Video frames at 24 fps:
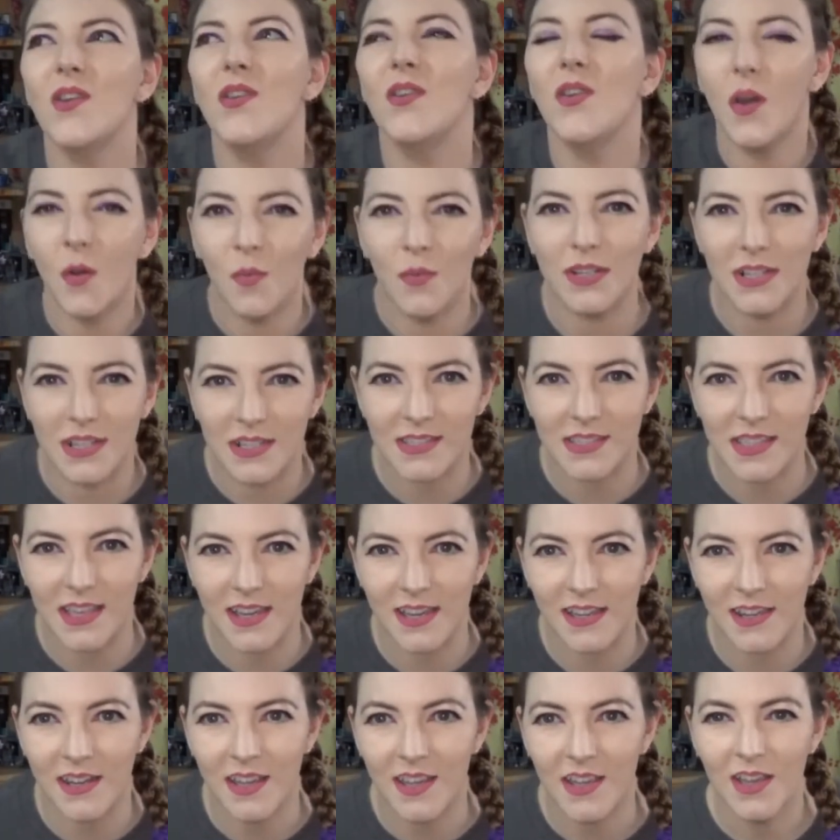No one does
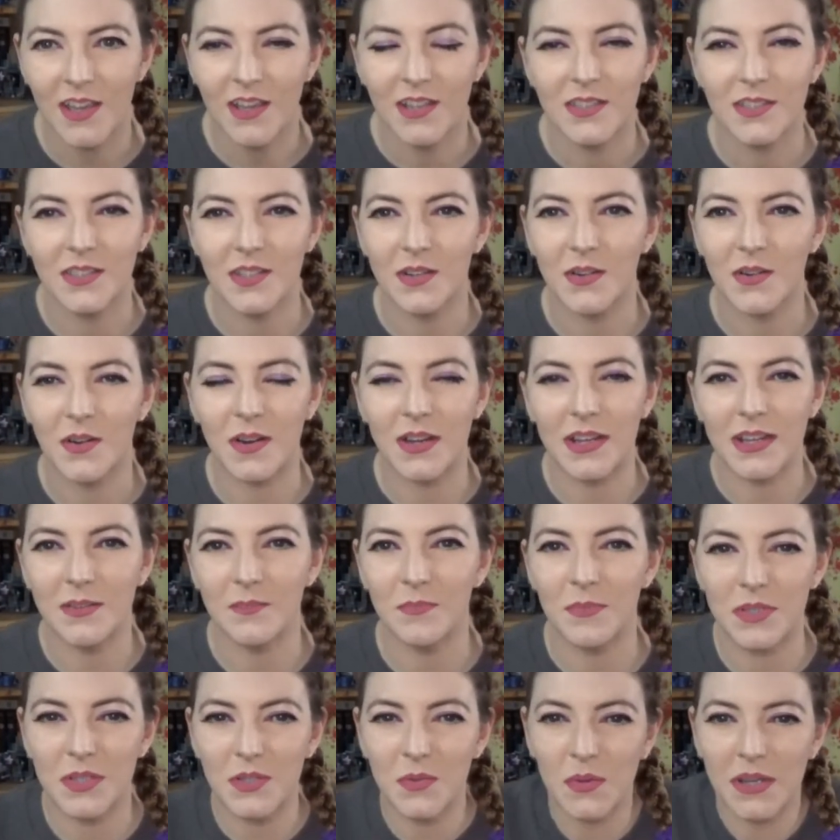that. So
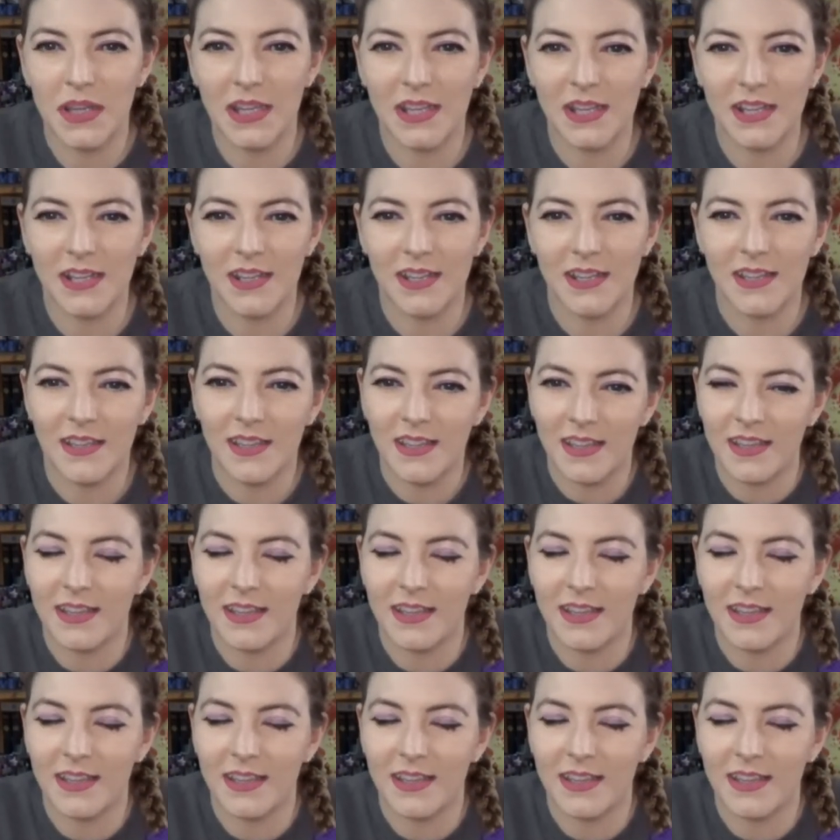between